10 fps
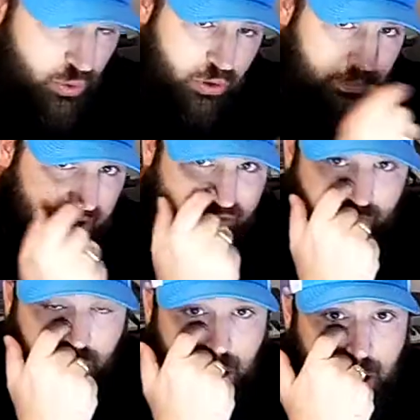or your
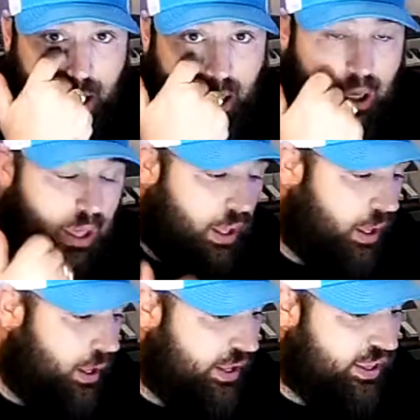mixer,
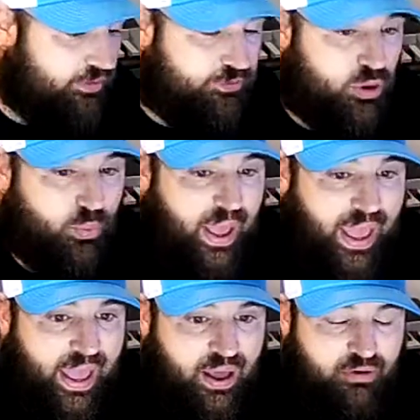if you
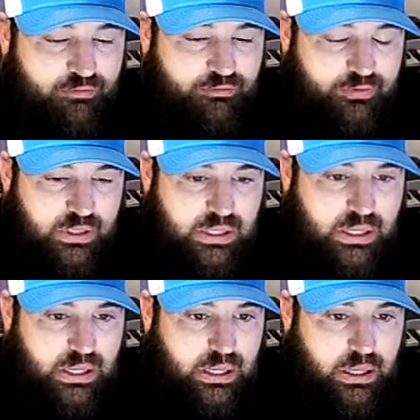have
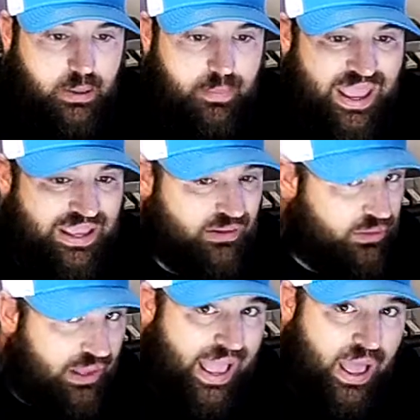a
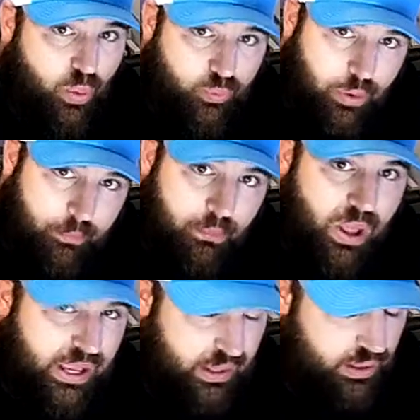loud
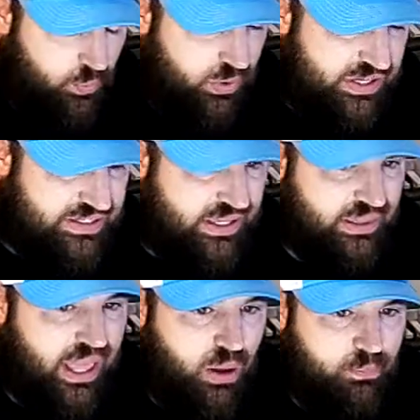mic, and when I say
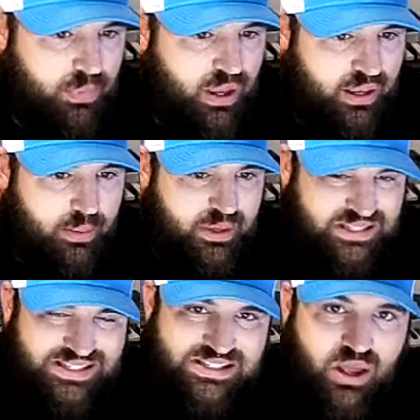loud mic, I
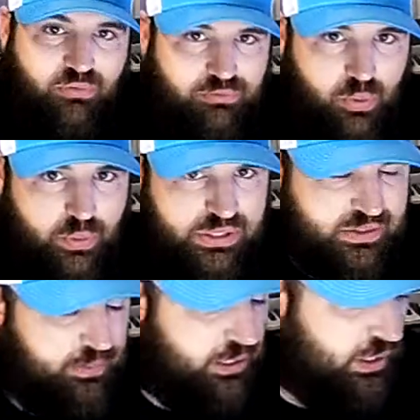mean self noise.
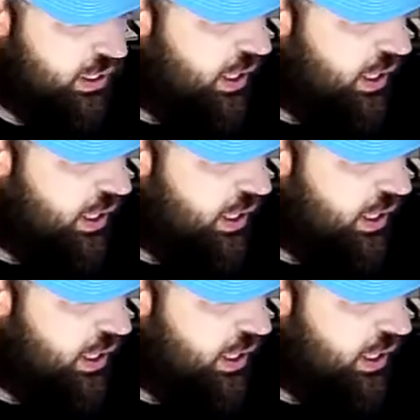I mean,